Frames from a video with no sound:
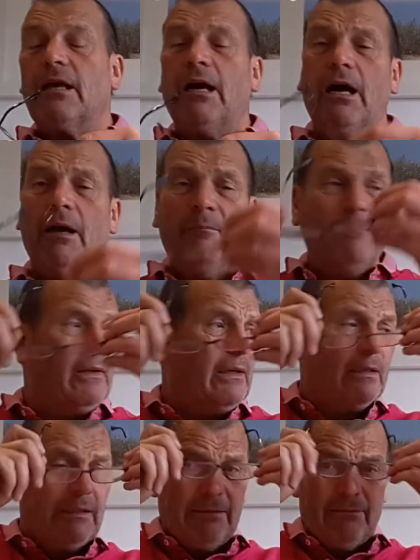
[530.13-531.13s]

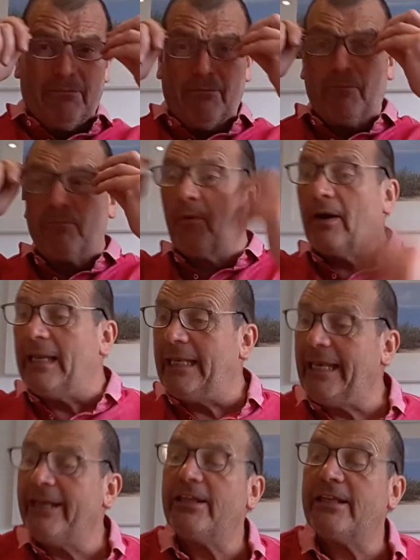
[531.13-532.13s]
by
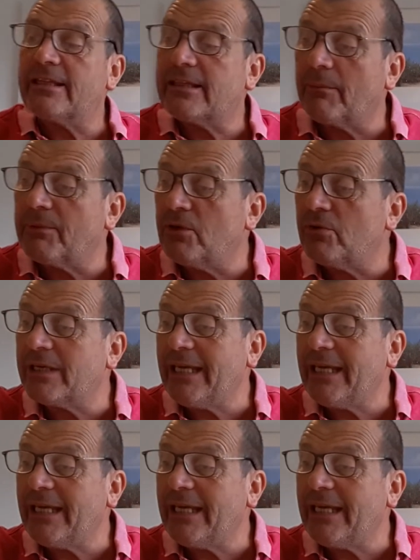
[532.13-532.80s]
Leonard W.